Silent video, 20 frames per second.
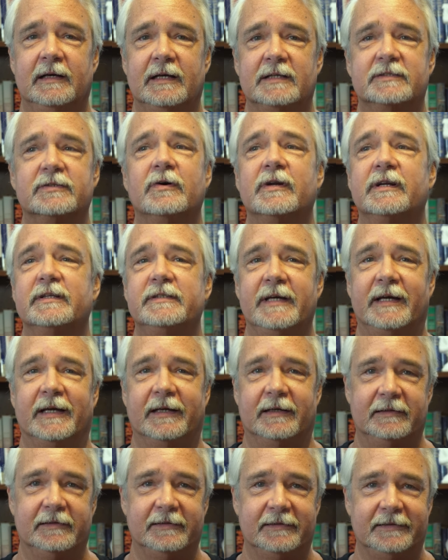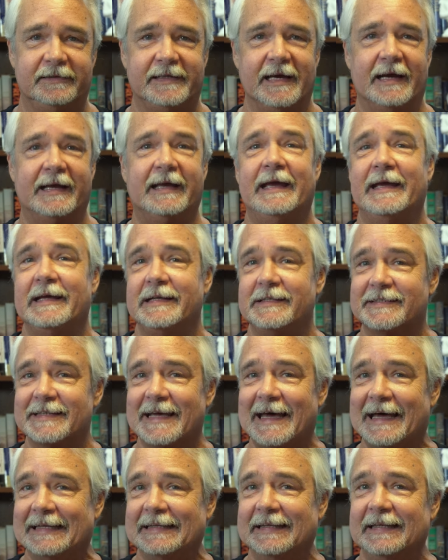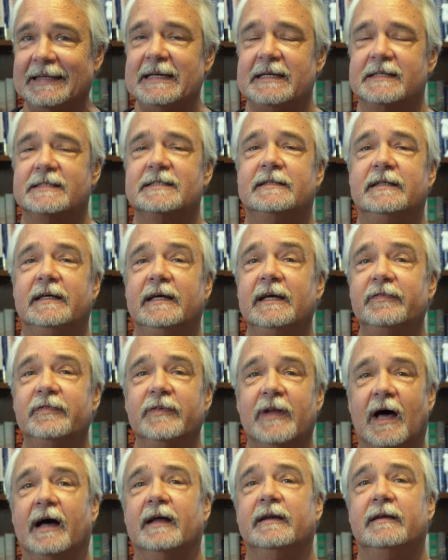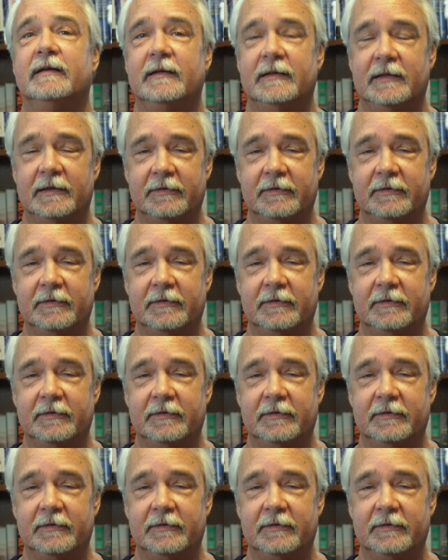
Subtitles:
It's going to take decades at least, if not